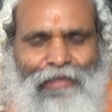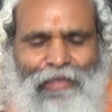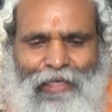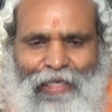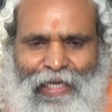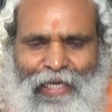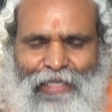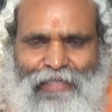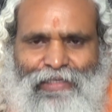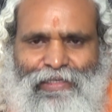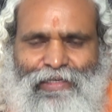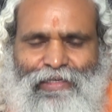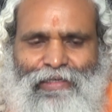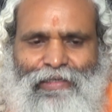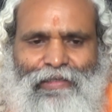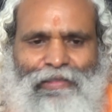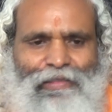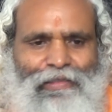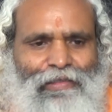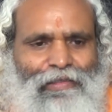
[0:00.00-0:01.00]

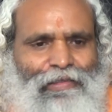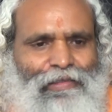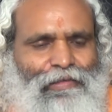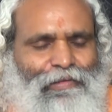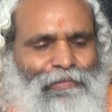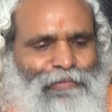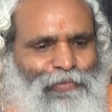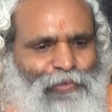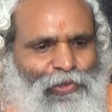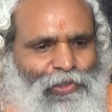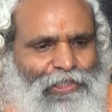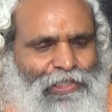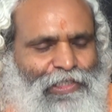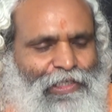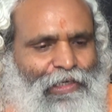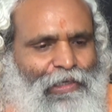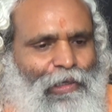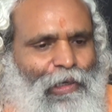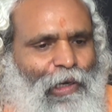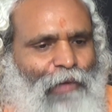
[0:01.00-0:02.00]
last
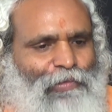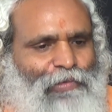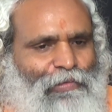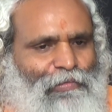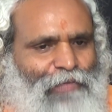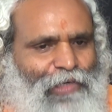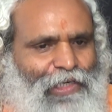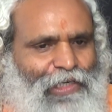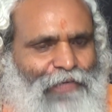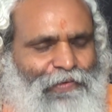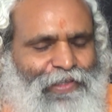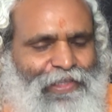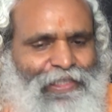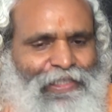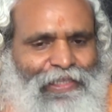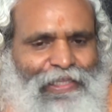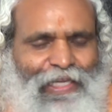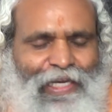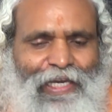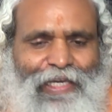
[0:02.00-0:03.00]
portion of Bhagavad
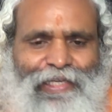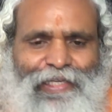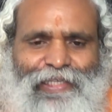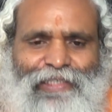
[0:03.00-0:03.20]
Gita